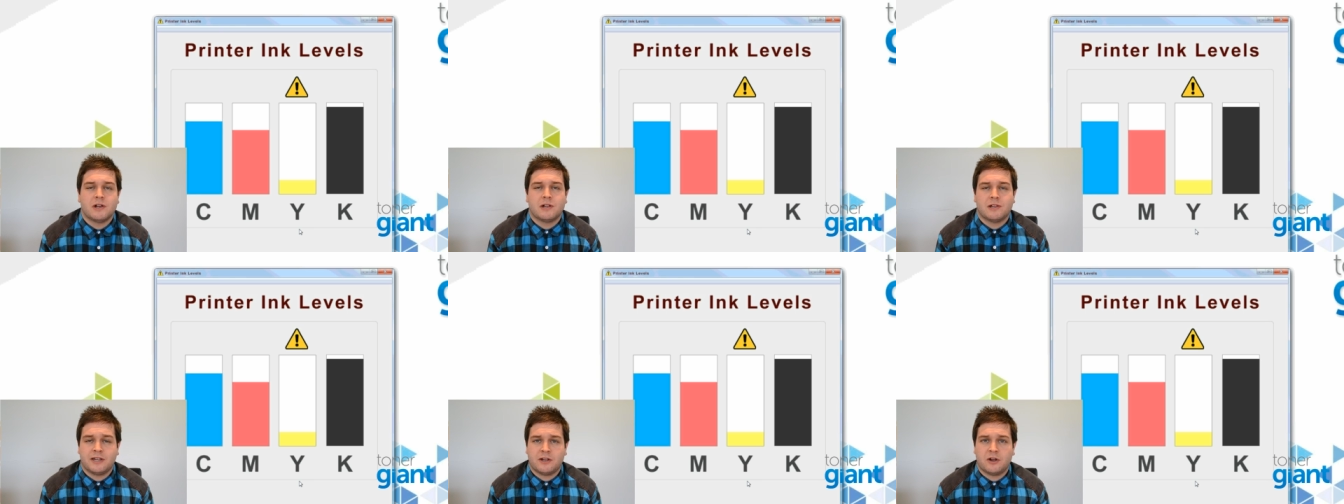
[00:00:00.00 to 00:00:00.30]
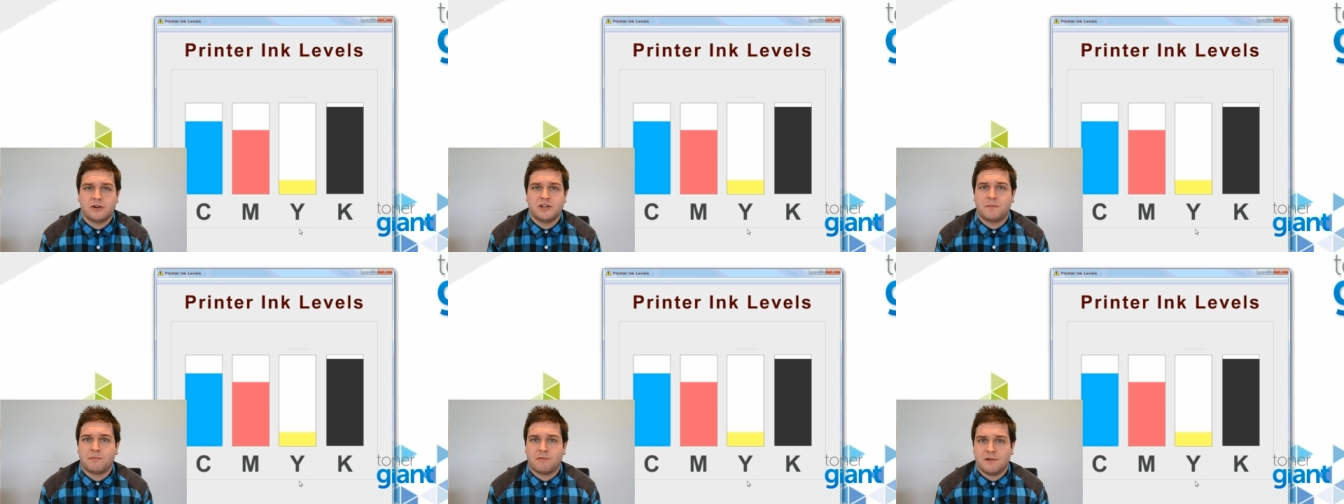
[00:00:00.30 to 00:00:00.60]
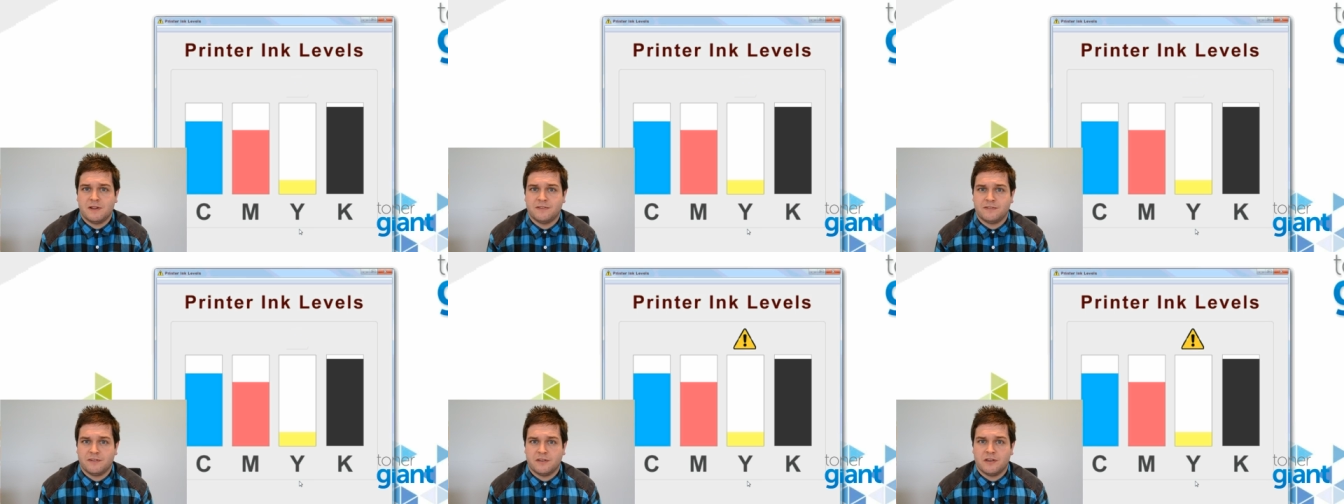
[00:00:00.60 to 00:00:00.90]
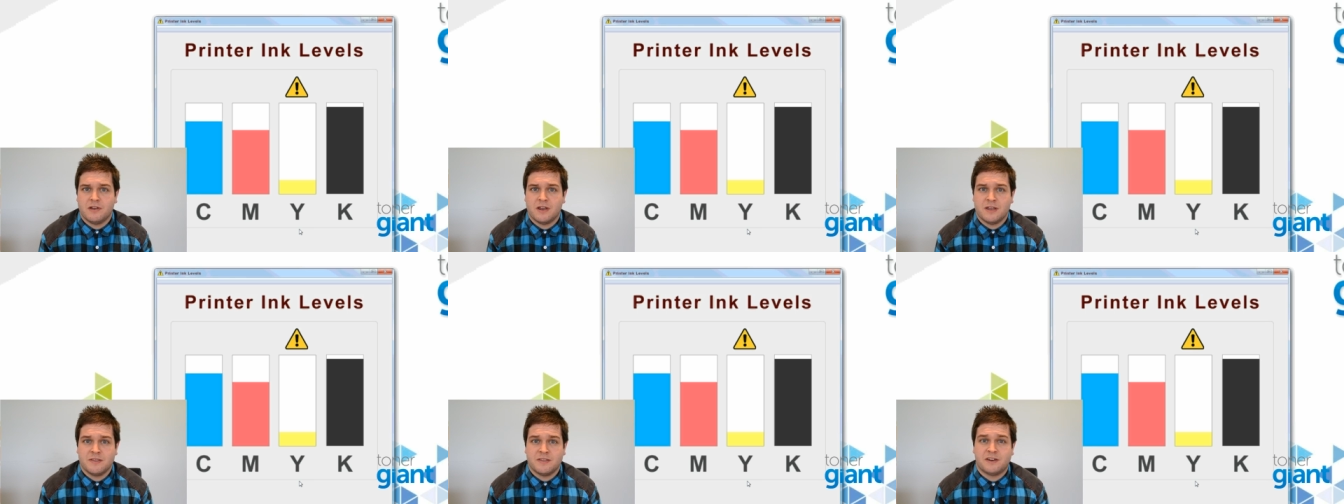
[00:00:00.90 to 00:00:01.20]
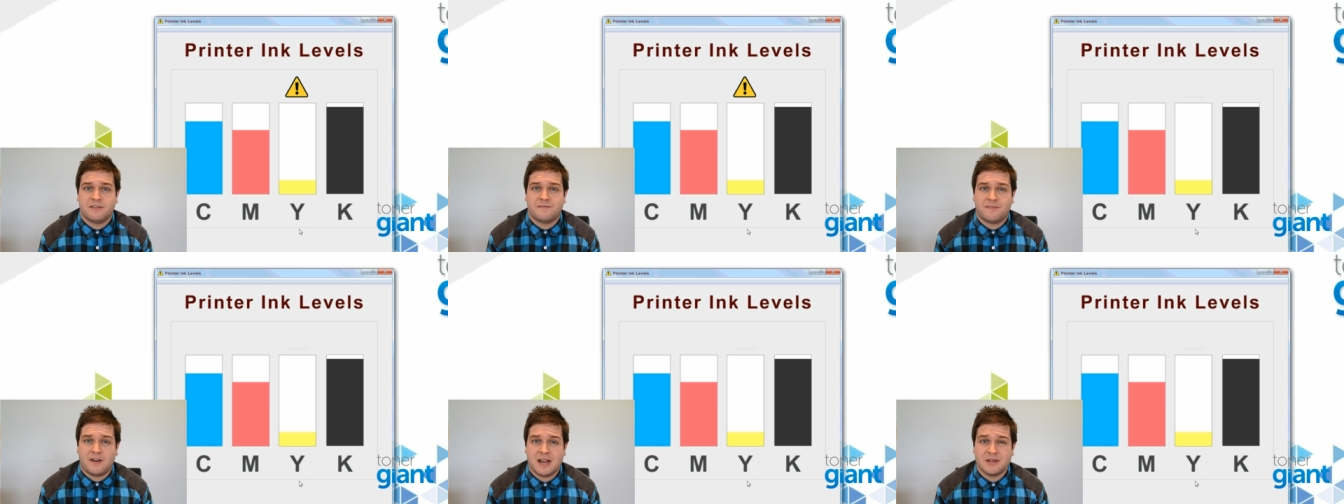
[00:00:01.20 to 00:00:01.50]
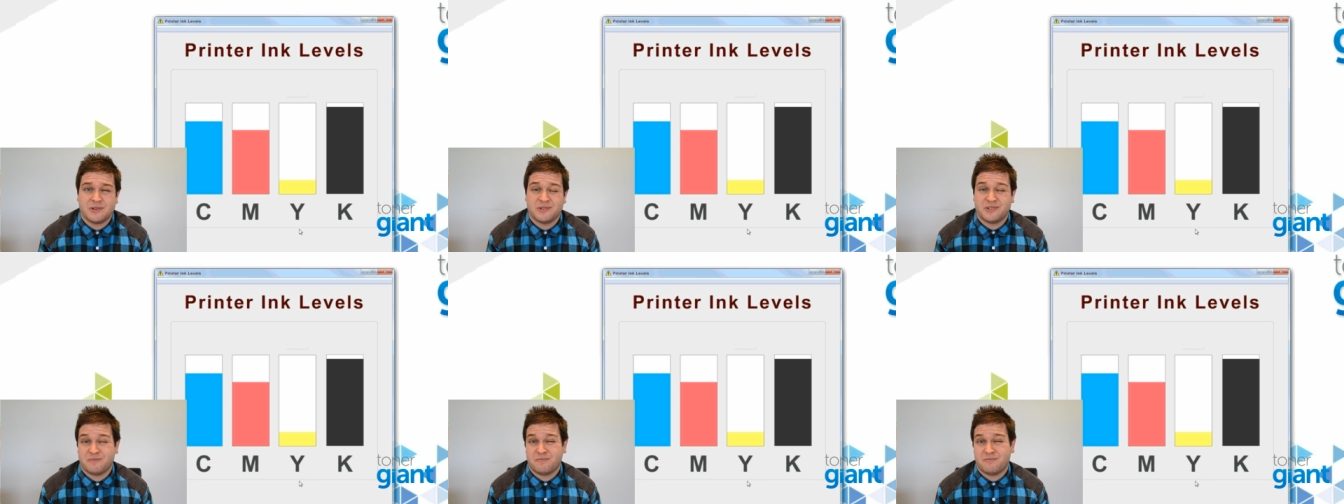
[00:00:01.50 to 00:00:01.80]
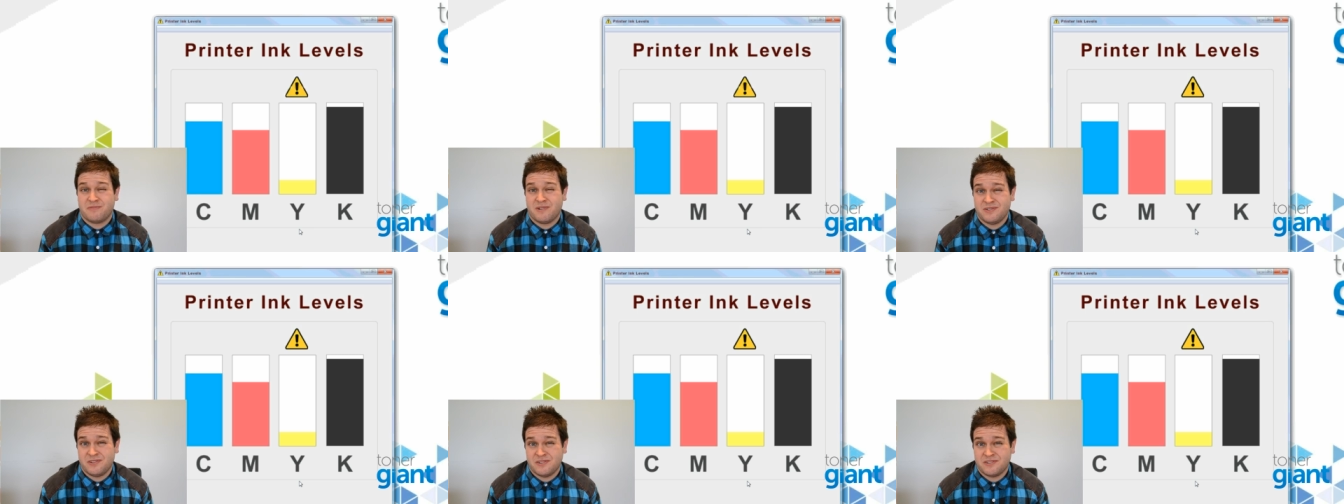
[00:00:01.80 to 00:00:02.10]
click on your printer in the Devices and
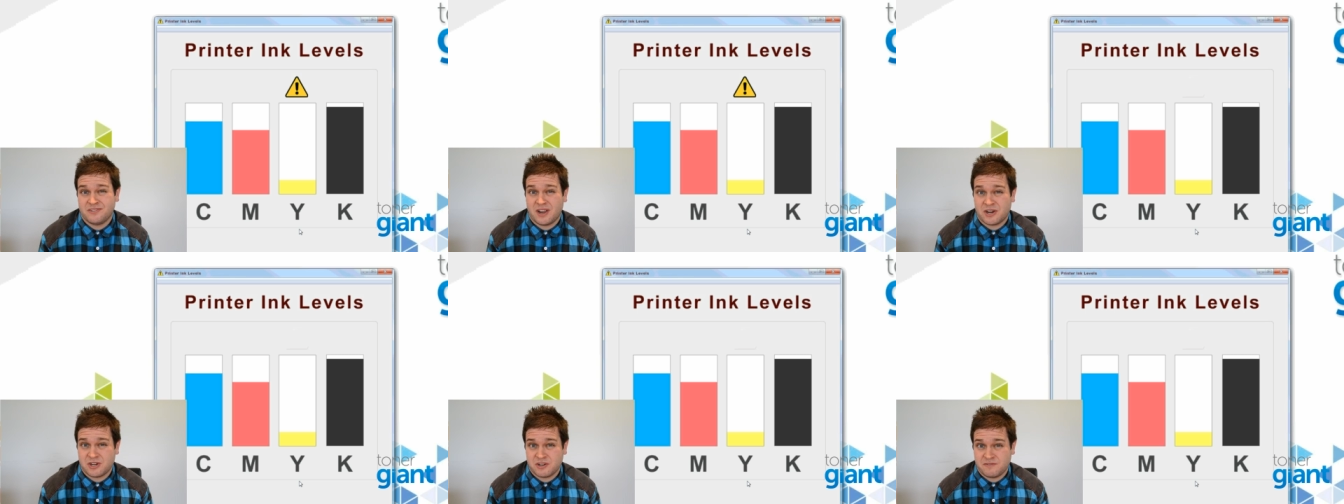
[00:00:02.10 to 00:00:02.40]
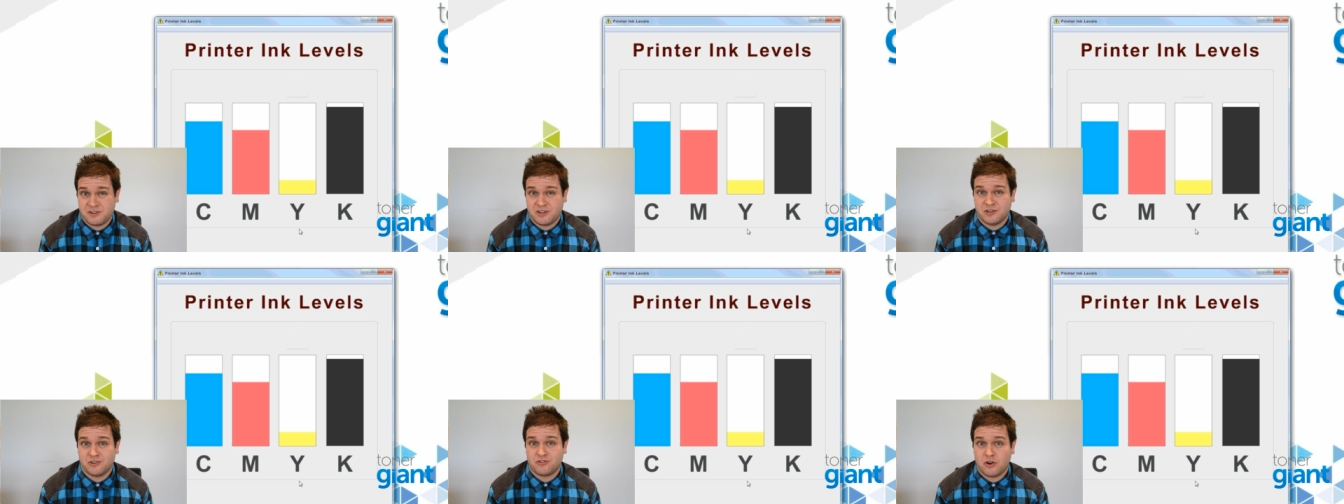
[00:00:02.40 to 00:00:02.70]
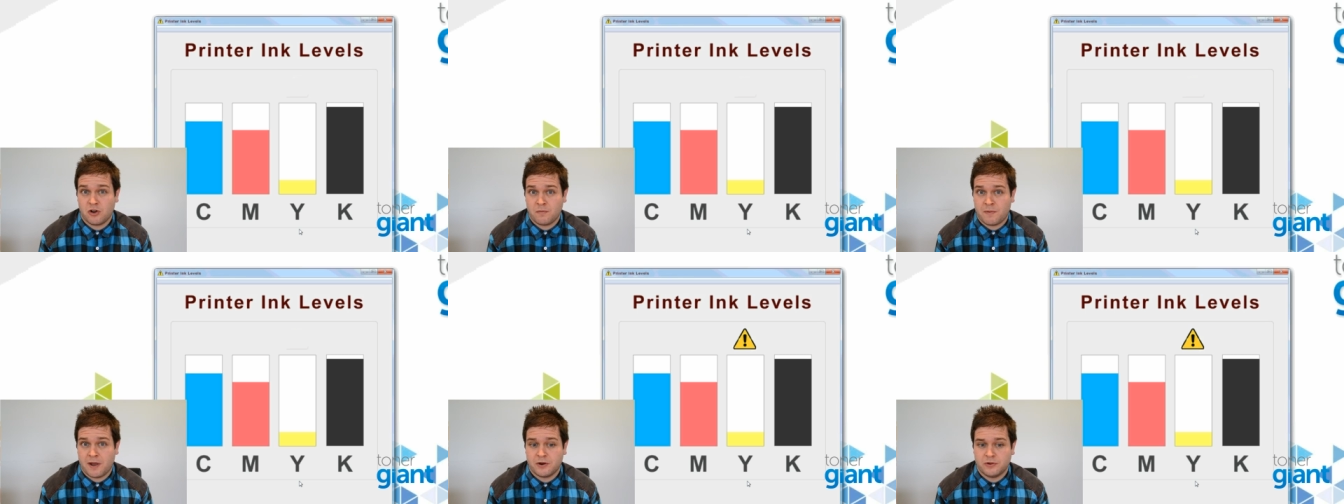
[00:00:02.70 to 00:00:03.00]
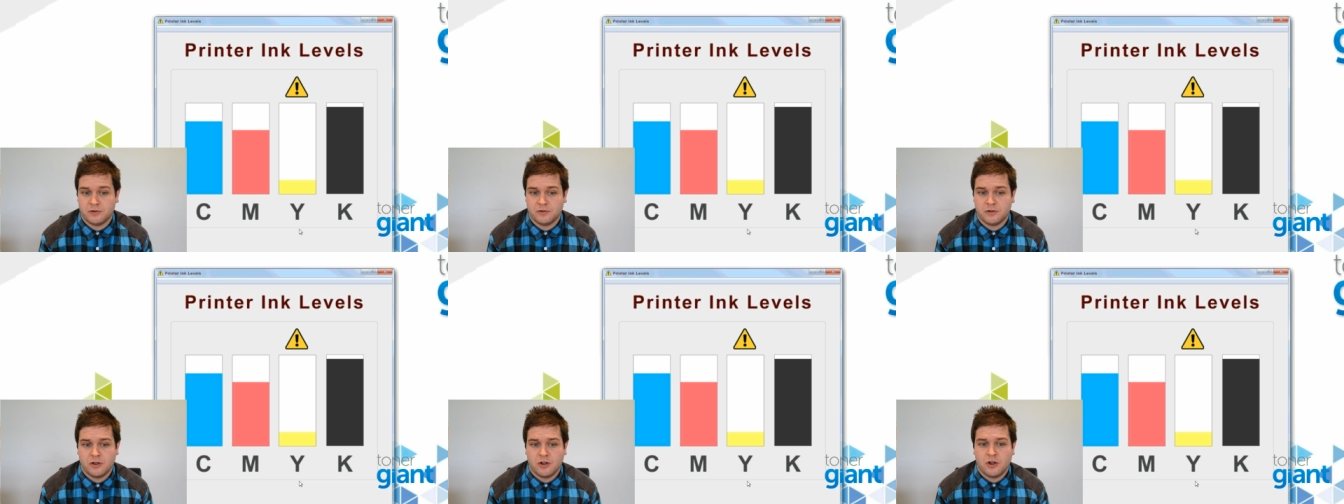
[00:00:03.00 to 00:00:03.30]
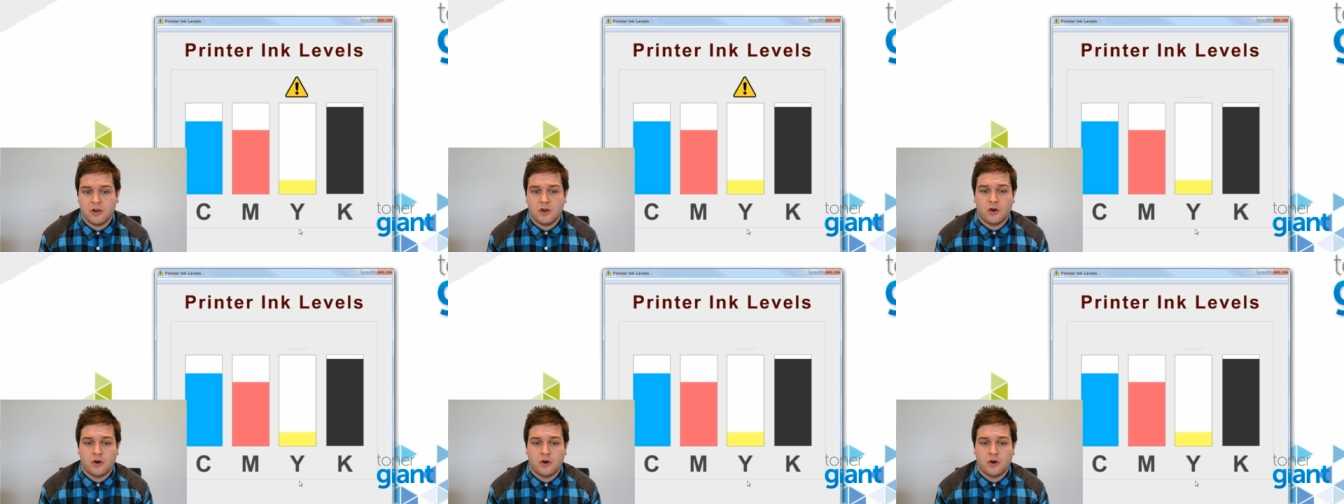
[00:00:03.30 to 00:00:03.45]
Printers section of your control panel,